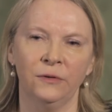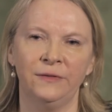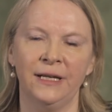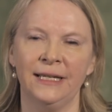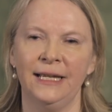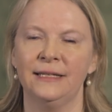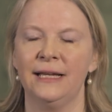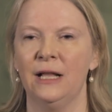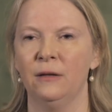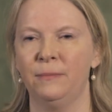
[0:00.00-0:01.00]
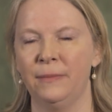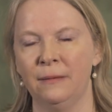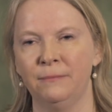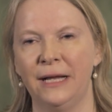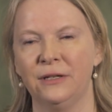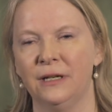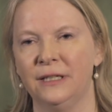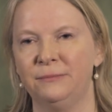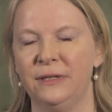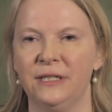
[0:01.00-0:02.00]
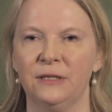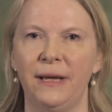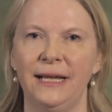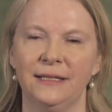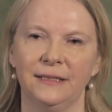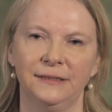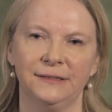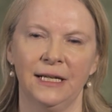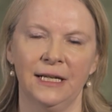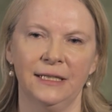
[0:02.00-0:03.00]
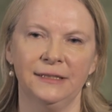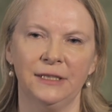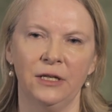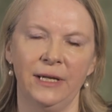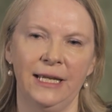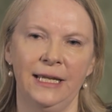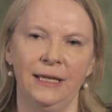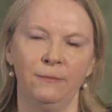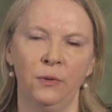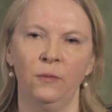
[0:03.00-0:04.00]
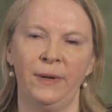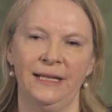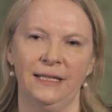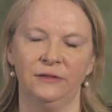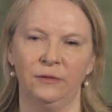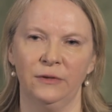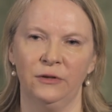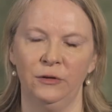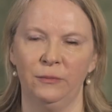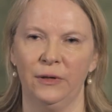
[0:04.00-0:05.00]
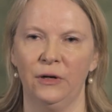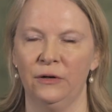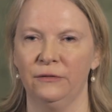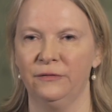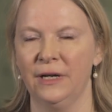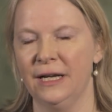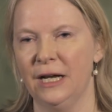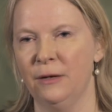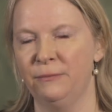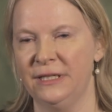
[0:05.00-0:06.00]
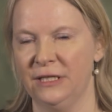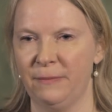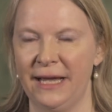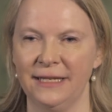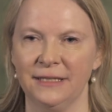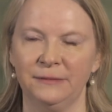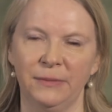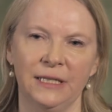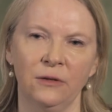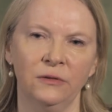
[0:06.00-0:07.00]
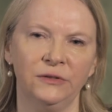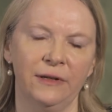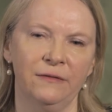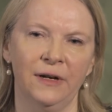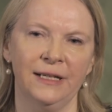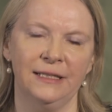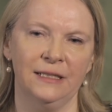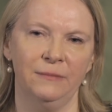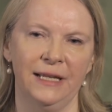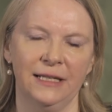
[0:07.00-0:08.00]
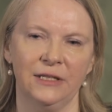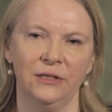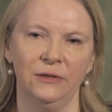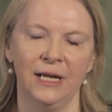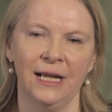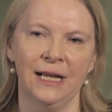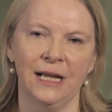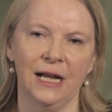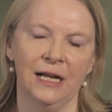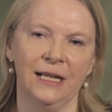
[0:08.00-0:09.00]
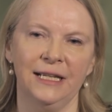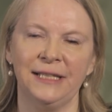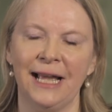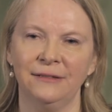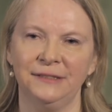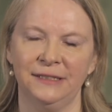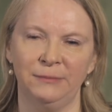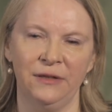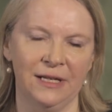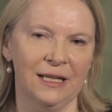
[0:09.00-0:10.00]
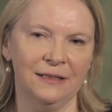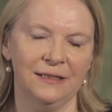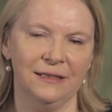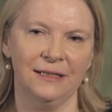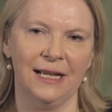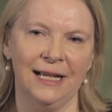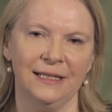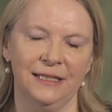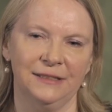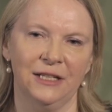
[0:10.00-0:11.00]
was very keen to help patronise British painters, so he bought paintings from a group of British painters, but he also invited them into his houses, both in London and his